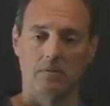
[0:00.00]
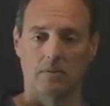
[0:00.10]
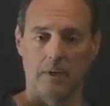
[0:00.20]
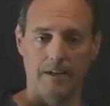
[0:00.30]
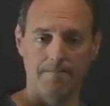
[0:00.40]

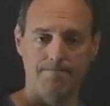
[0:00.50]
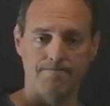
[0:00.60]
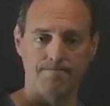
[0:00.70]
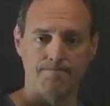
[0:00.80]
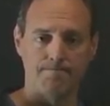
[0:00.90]
Okay?
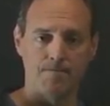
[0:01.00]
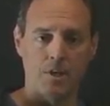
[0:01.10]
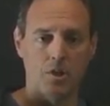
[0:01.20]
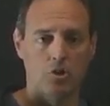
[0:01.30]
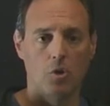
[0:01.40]

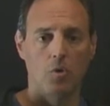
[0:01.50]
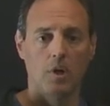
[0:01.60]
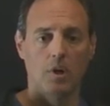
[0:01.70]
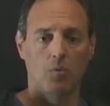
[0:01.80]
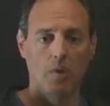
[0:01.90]
So
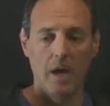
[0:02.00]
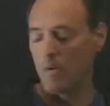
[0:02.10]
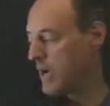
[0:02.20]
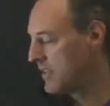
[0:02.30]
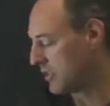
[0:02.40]
right
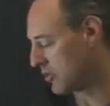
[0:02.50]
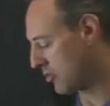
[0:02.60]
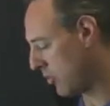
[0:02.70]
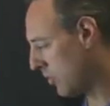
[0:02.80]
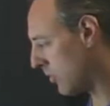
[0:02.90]
away this
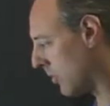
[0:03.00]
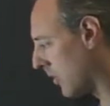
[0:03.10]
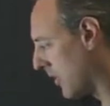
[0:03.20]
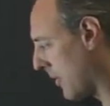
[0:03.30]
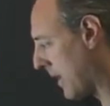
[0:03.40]

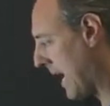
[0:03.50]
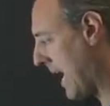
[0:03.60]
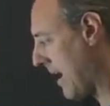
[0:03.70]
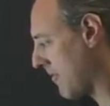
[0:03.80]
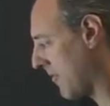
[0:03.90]
tool that we
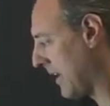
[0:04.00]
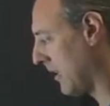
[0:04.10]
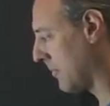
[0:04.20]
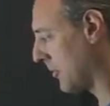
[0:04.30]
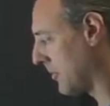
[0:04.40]
have
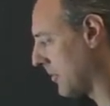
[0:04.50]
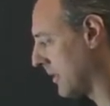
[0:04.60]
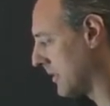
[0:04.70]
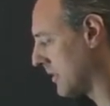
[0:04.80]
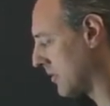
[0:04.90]
available to
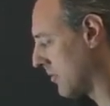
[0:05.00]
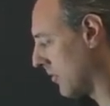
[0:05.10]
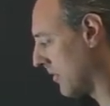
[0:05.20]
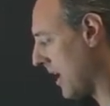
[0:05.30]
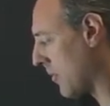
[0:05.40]
us, this
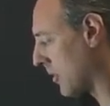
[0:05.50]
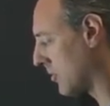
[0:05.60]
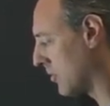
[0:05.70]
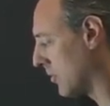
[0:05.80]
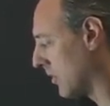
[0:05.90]
neural network
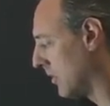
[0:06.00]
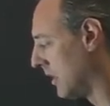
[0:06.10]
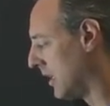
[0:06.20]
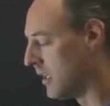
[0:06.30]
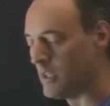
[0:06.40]
tool,
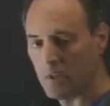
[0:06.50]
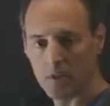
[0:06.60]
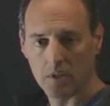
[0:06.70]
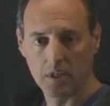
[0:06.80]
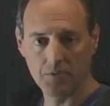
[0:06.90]

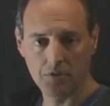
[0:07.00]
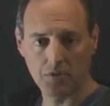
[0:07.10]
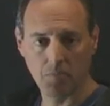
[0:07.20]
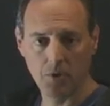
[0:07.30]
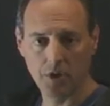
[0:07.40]
gives
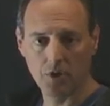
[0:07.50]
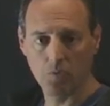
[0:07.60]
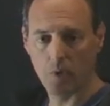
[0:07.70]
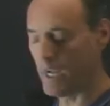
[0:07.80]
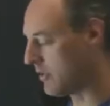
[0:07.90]
us a pretty
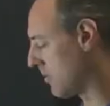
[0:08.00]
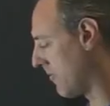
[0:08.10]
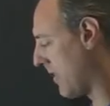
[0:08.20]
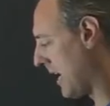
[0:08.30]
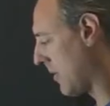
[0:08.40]
good way to
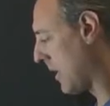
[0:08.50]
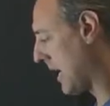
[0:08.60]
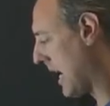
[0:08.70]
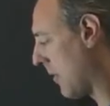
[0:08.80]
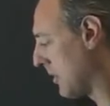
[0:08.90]
evaluate
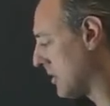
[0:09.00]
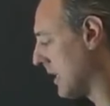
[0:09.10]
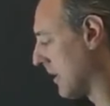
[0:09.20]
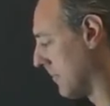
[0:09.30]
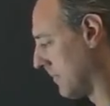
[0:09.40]
how we
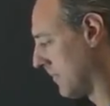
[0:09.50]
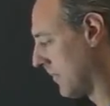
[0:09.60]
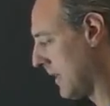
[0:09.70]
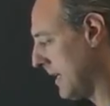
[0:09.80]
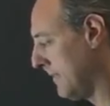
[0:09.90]
did.
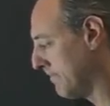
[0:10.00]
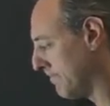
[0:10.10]
Okay?